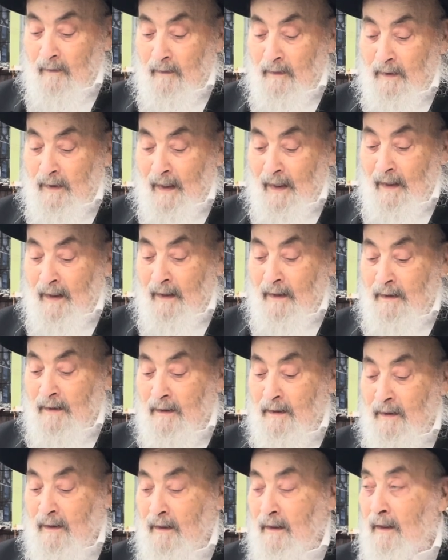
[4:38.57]
That is
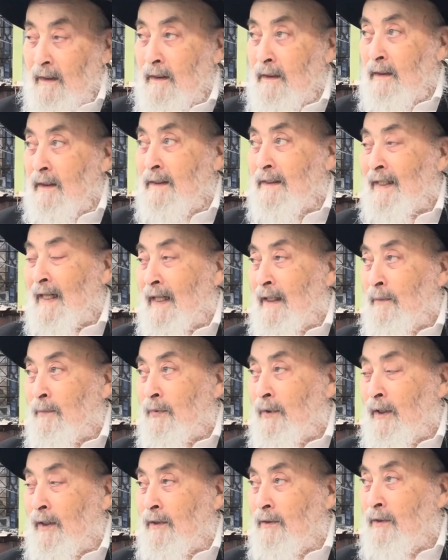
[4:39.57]
the second
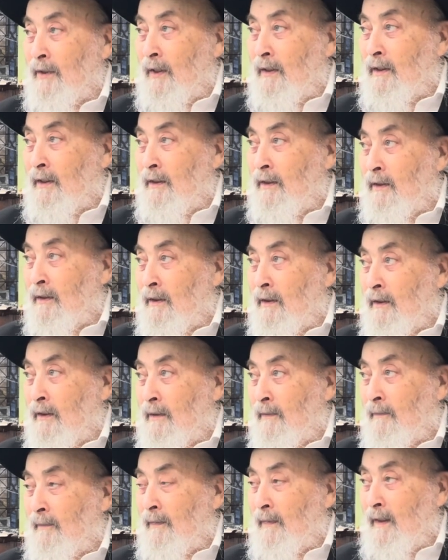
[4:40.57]
bracha.
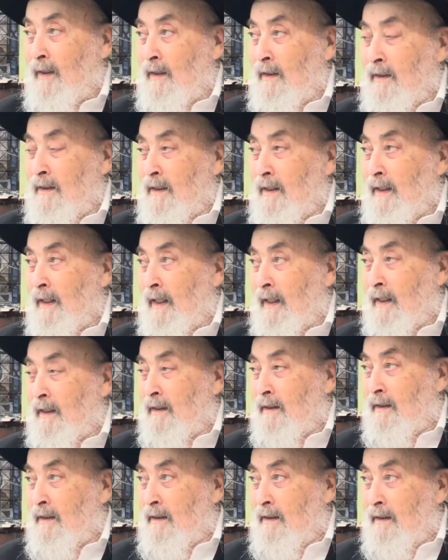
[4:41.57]
Noidelecha is
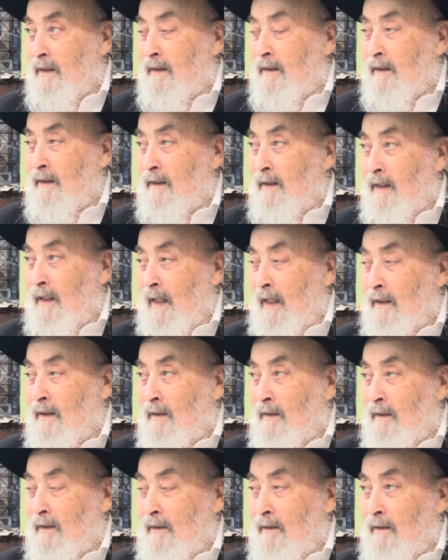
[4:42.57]
connected
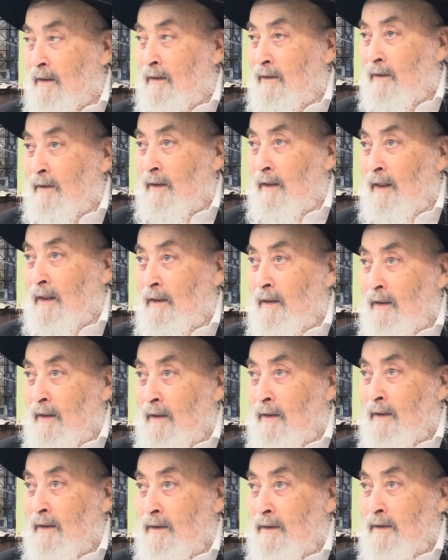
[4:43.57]
noidelecha al
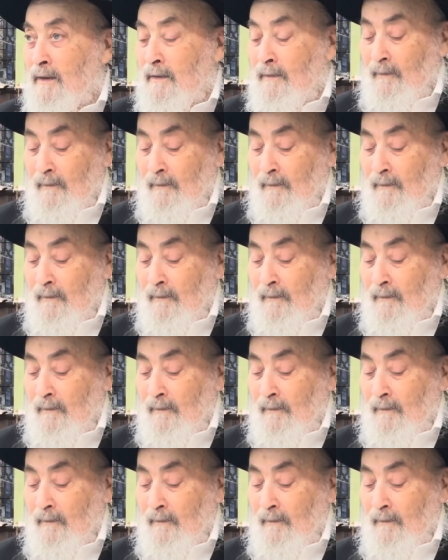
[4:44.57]
haaretz.